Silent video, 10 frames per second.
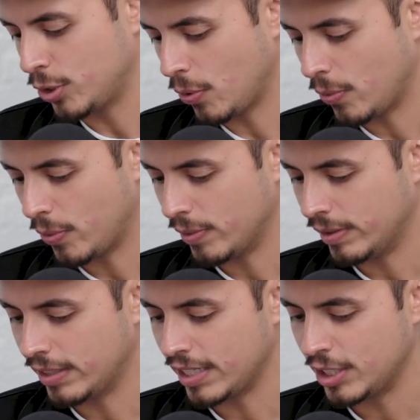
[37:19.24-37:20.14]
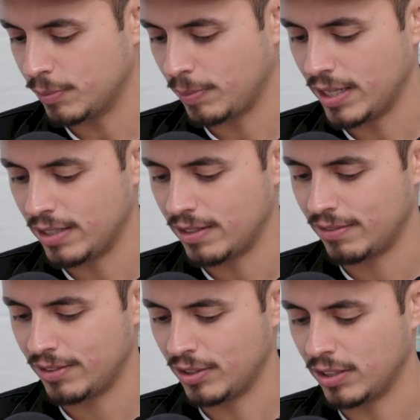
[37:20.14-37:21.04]
So let's explain
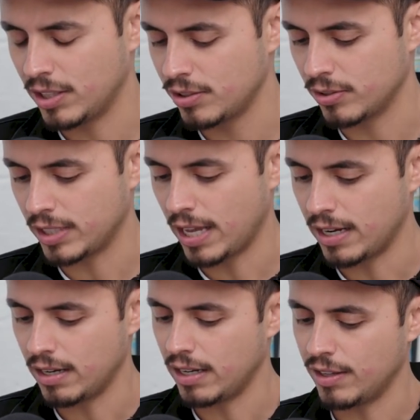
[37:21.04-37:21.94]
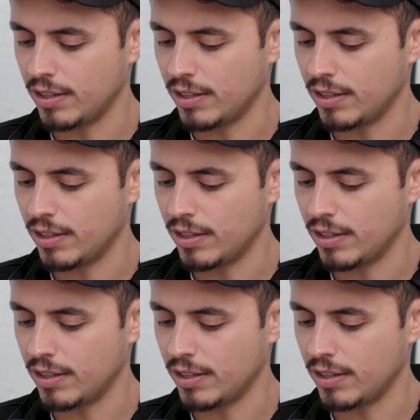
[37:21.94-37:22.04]
to the listeners then,